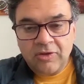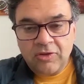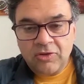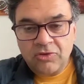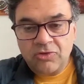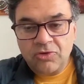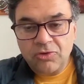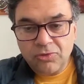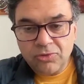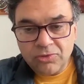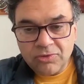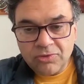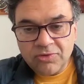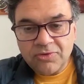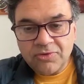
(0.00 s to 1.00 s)

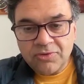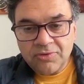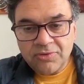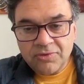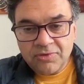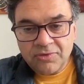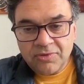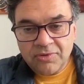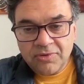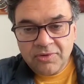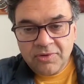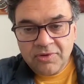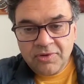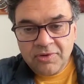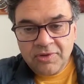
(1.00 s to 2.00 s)
tools,
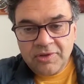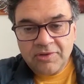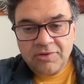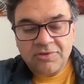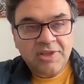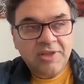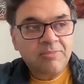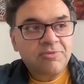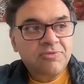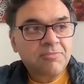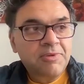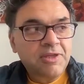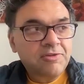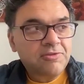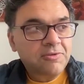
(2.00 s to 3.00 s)
seems to
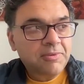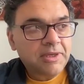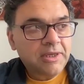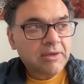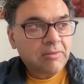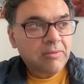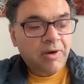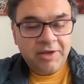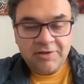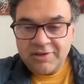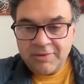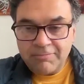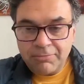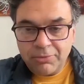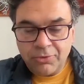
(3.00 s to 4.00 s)
me to be quite an
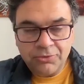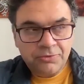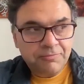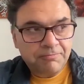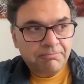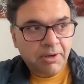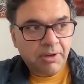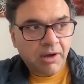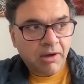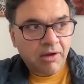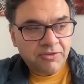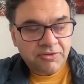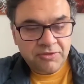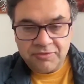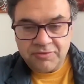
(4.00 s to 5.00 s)
important
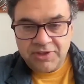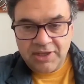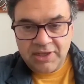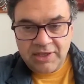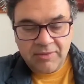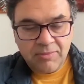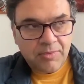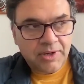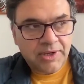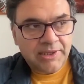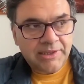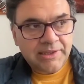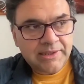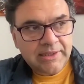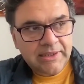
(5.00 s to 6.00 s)
part of dealing
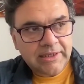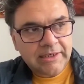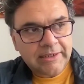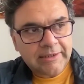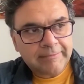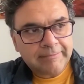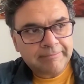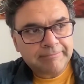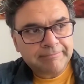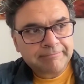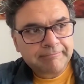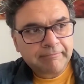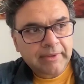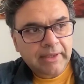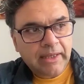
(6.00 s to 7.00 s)
with
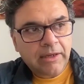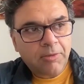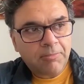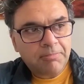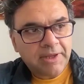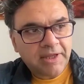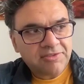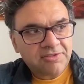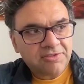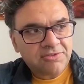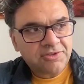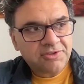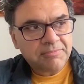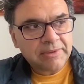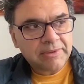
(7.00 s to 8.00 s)
a complex
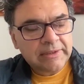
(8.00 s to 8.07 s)
system.